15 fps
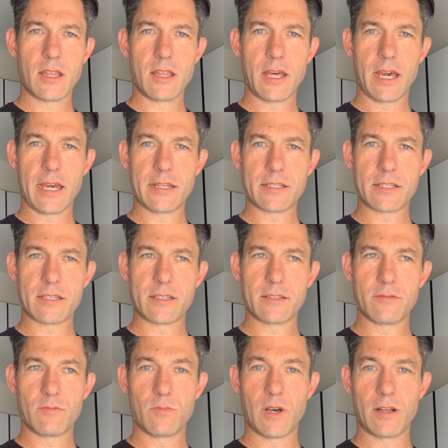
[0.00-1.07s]
that,
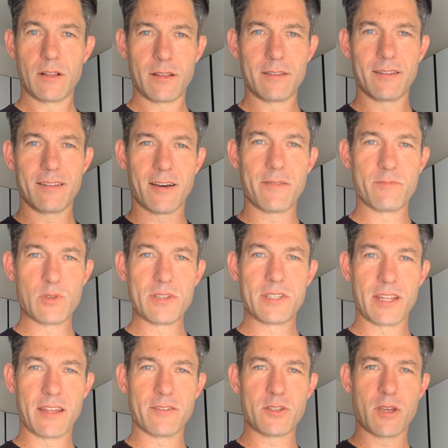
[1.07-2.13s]
well, I'm
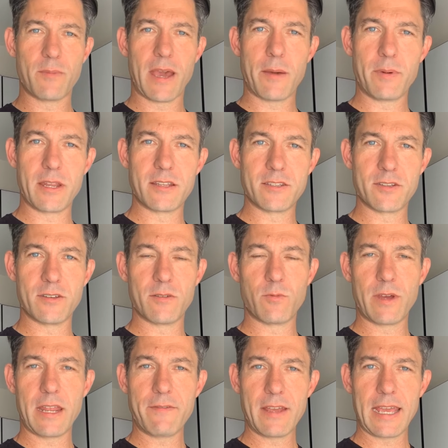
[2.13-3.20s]
using that term happening to,
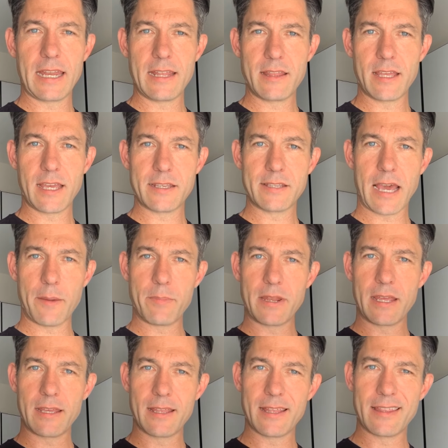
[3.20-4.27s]
whenever anything is
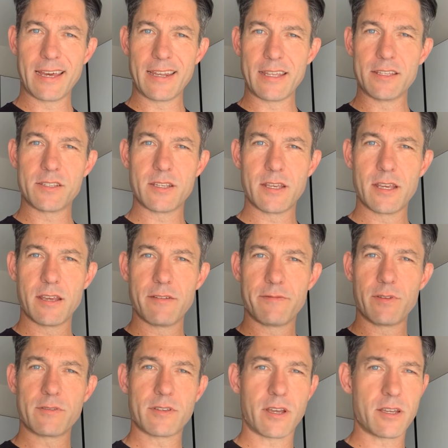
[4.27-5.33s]
happening that
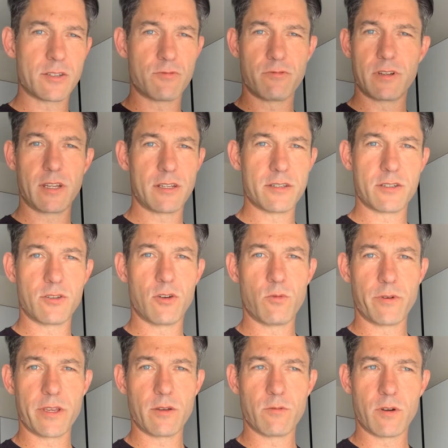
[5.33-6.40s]
feels like it's really just
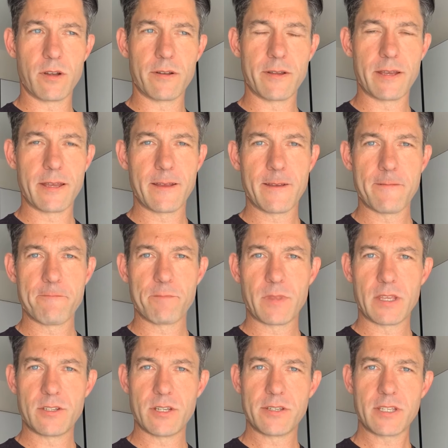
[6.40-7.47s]
not what you want,
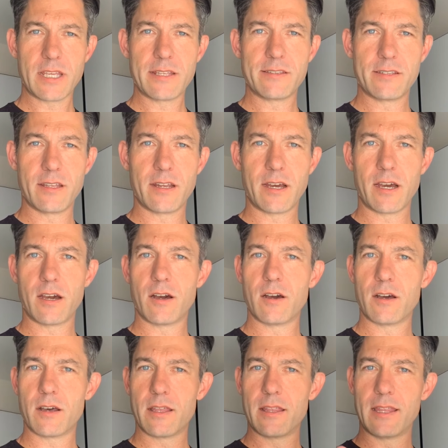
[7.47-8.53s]
just consider
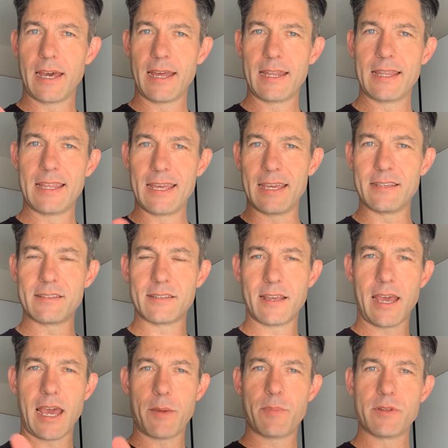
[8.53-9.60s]
that
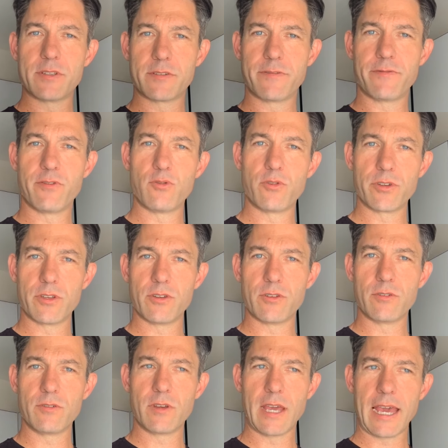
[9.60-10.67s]
this happens for
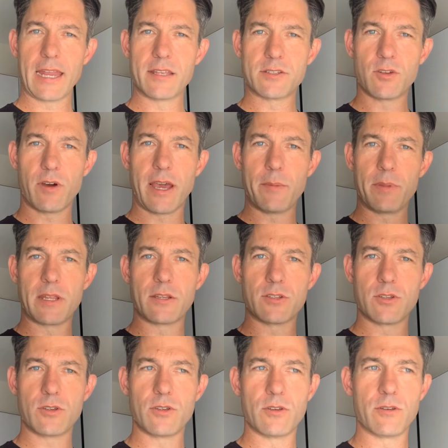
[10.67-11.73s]
you and it's not
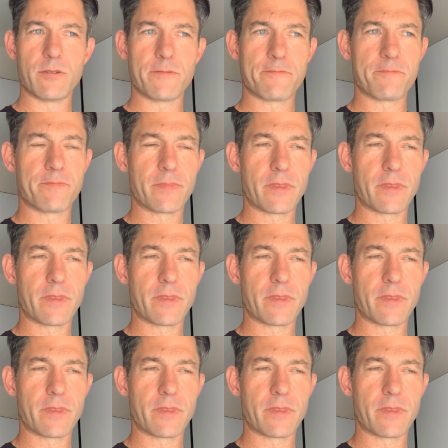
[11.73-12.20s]
happening to you.